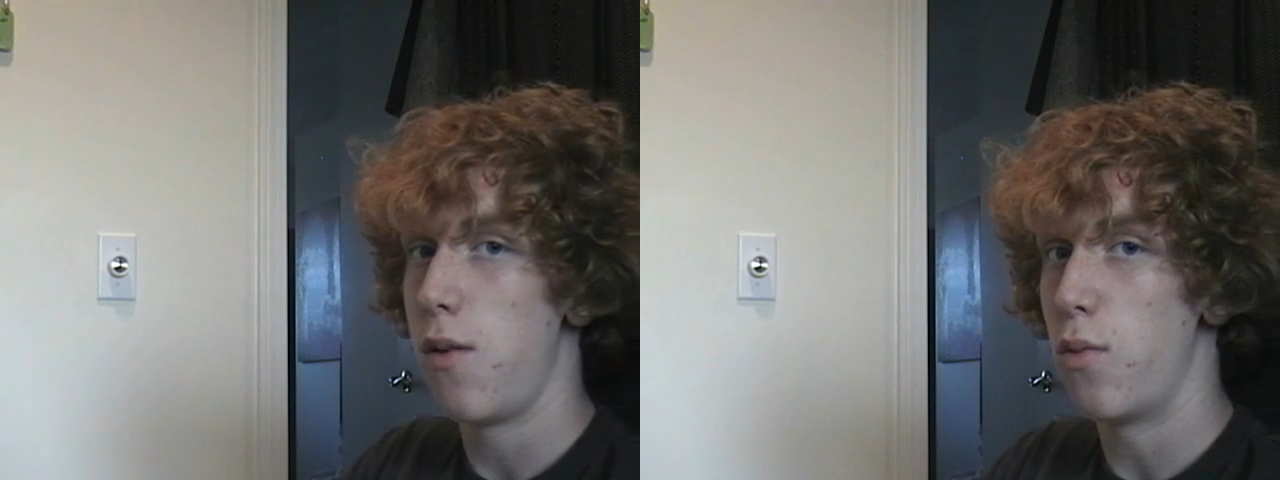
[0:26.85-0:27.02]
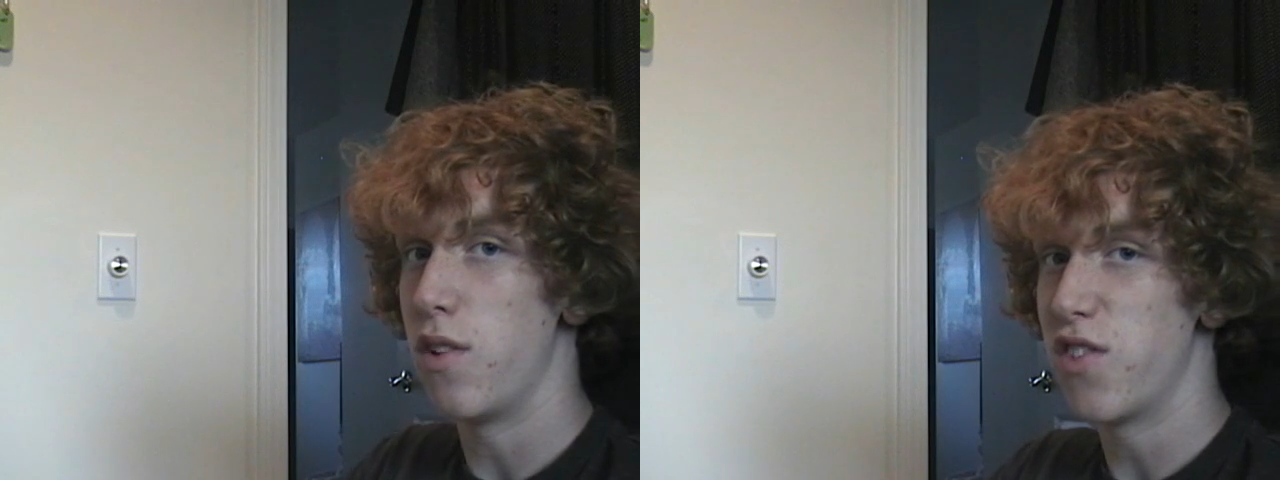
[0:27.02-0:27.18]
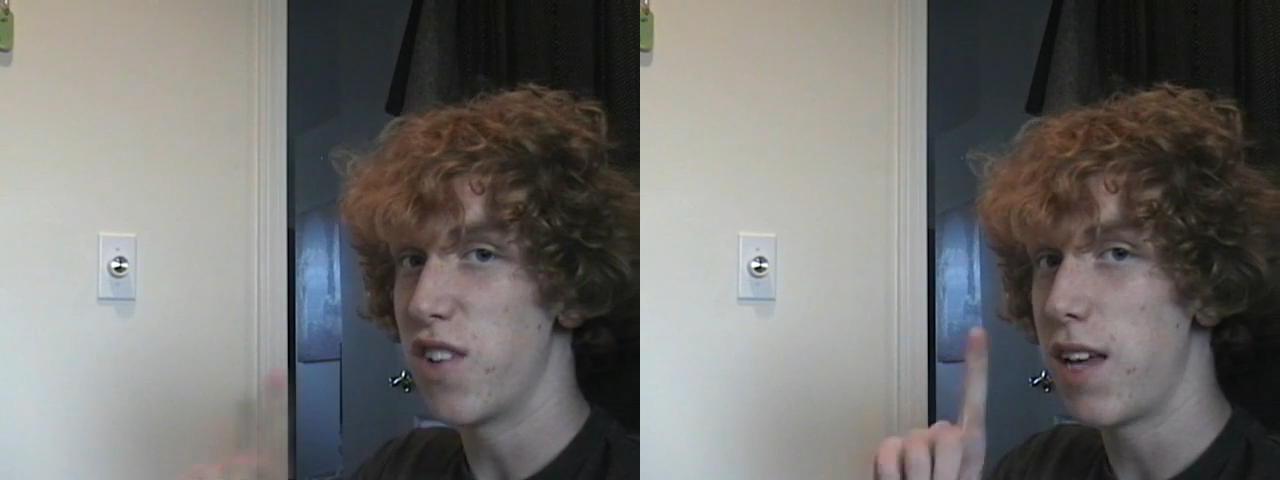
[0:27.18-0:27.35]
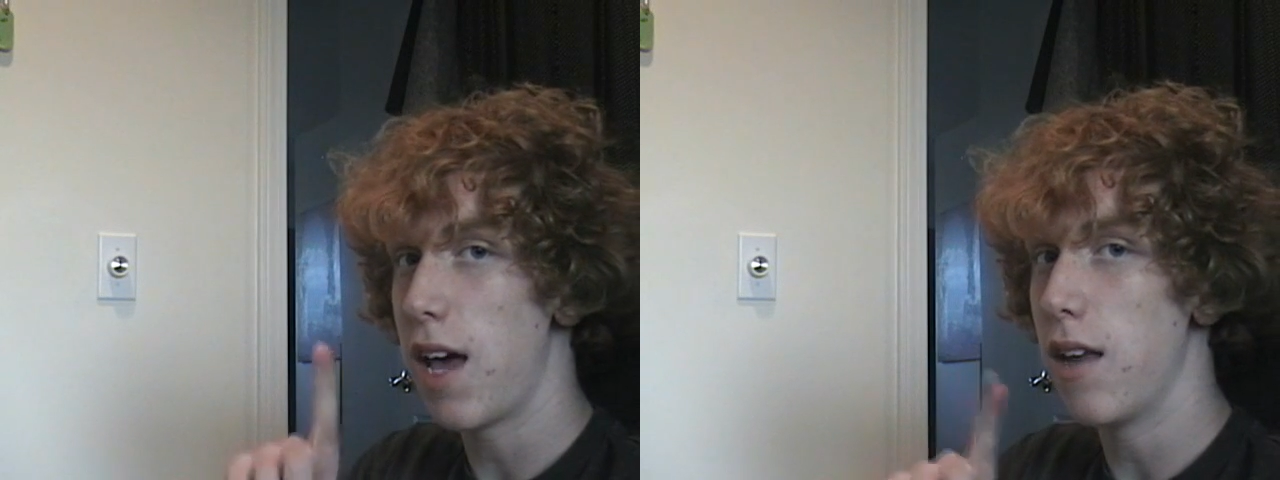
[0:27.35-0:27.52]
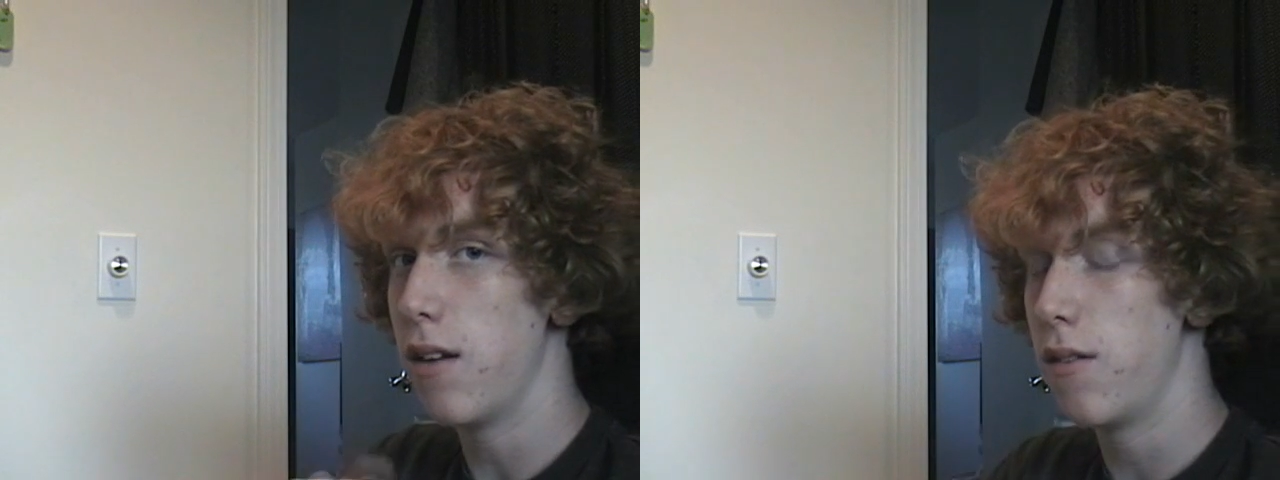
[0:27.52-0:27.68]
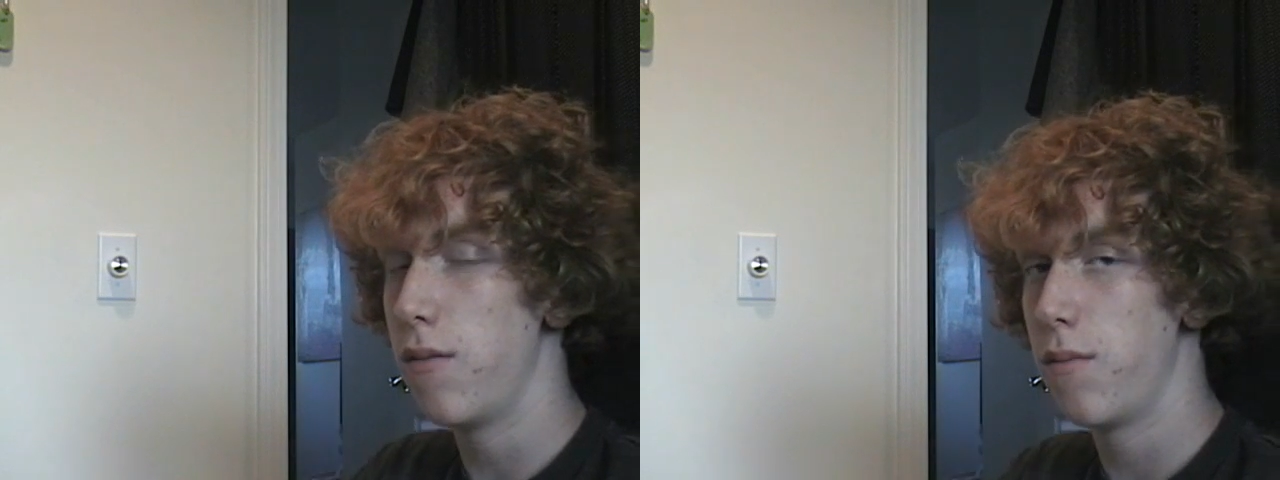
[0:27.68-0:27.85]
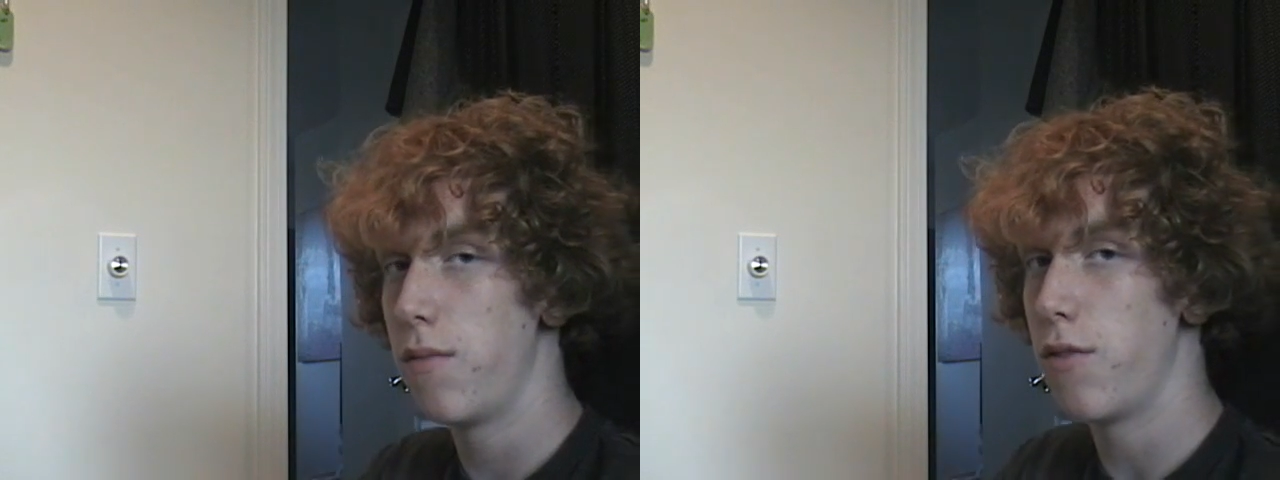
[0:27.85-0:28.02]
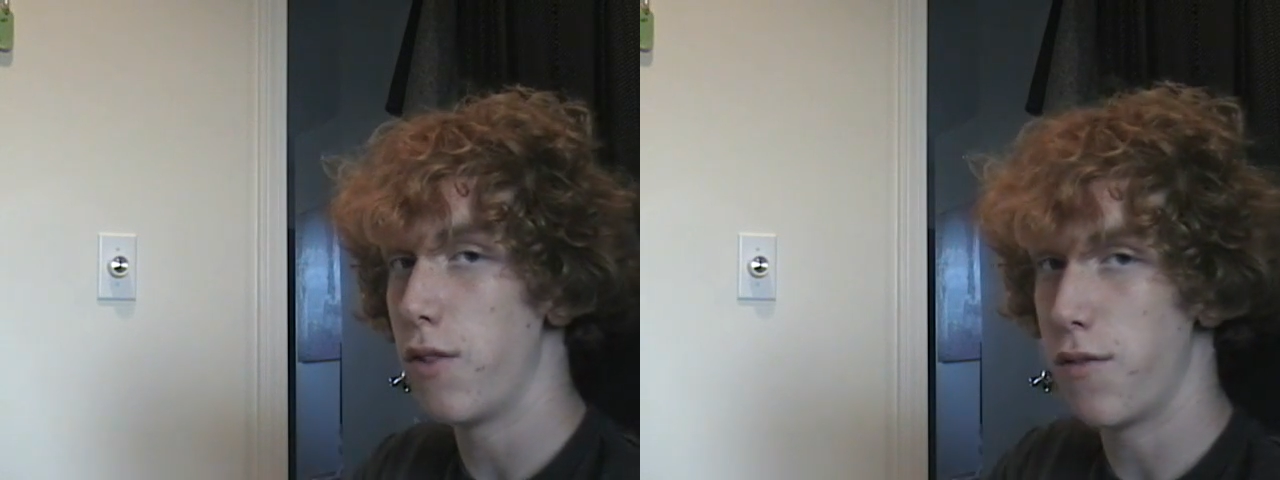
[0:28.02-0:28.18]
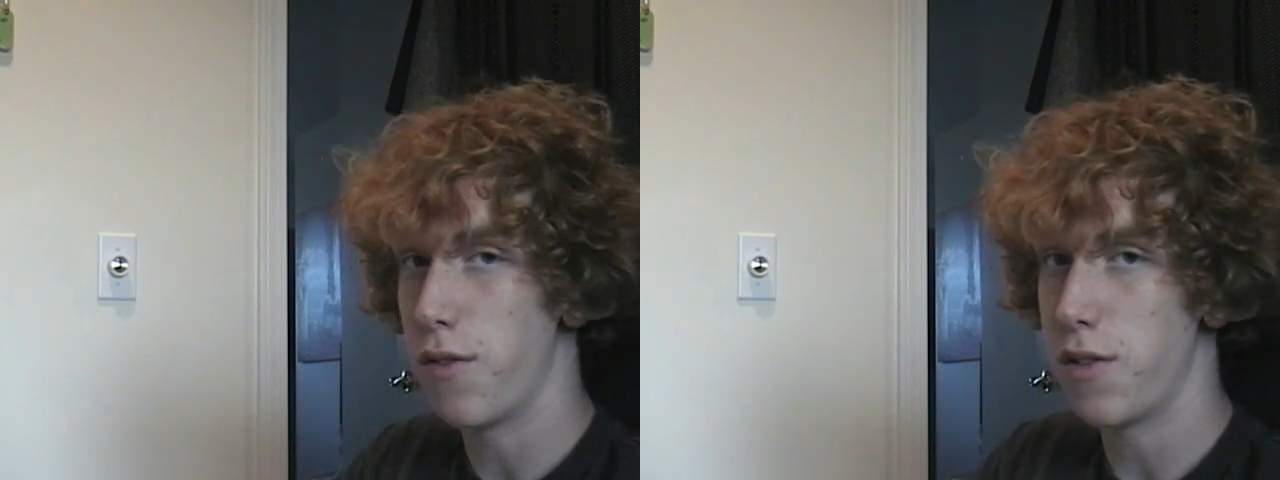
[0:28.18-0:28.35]
once again,
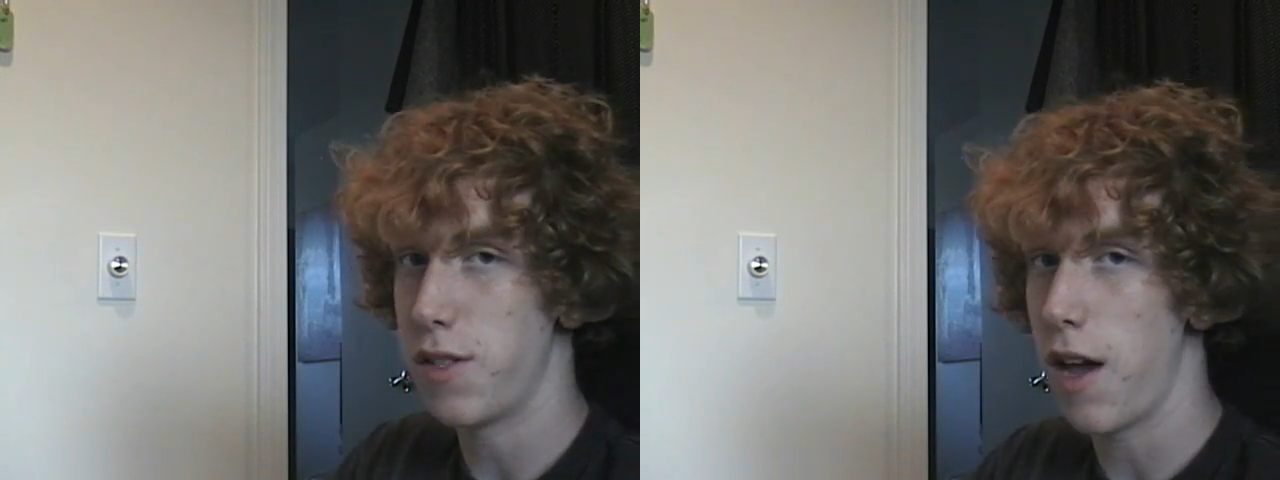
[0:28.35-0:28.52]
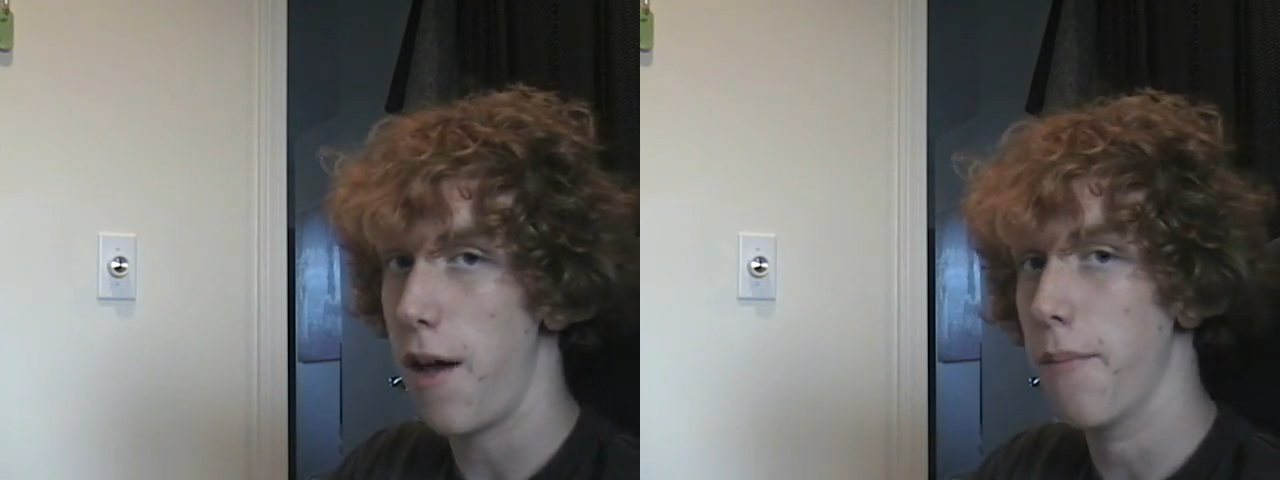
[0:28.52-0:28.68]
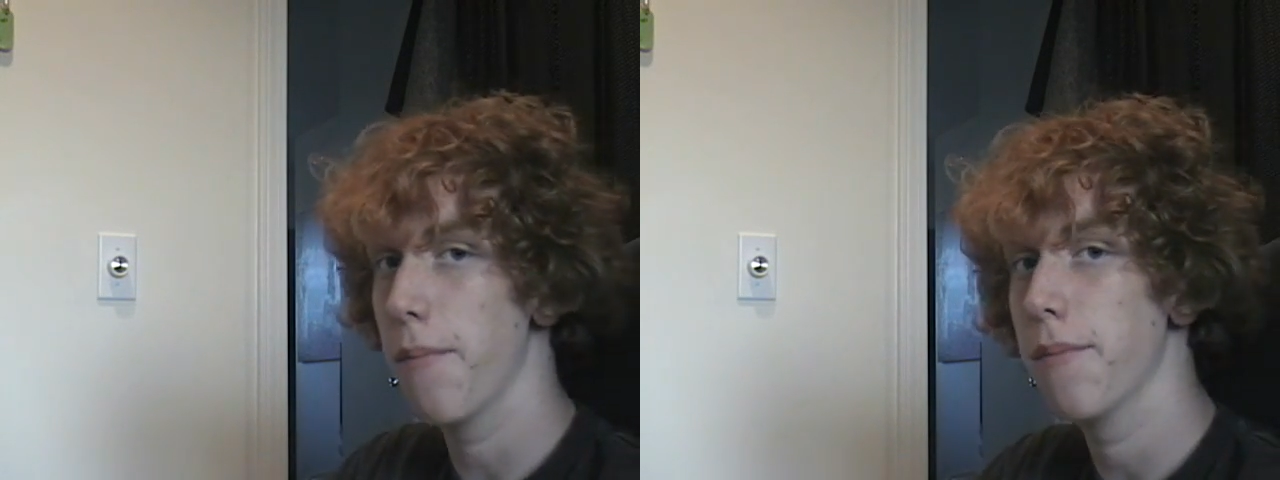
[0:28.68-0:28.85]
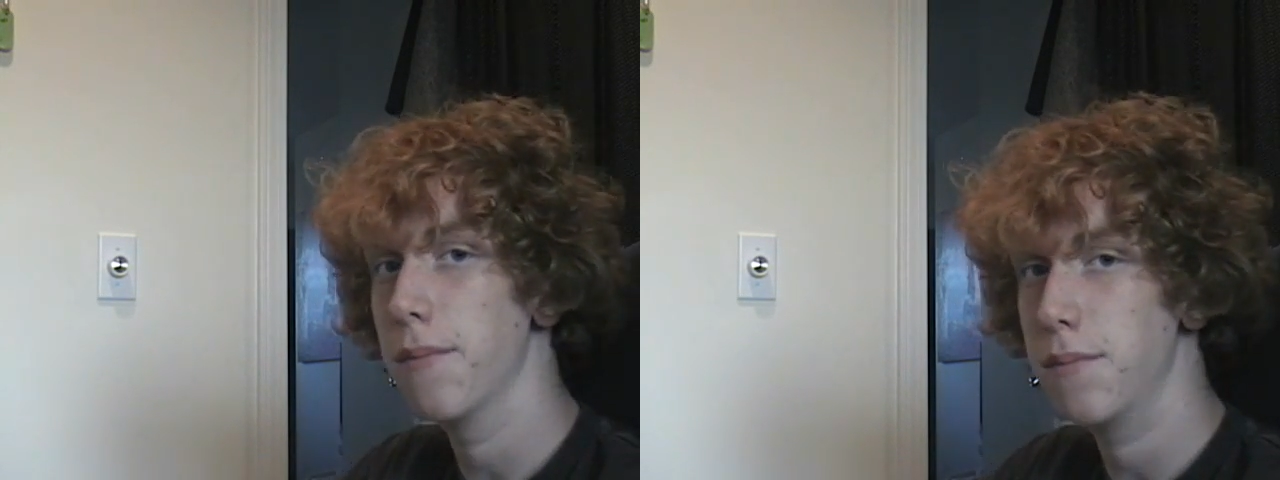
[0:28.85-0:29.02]
for the first time,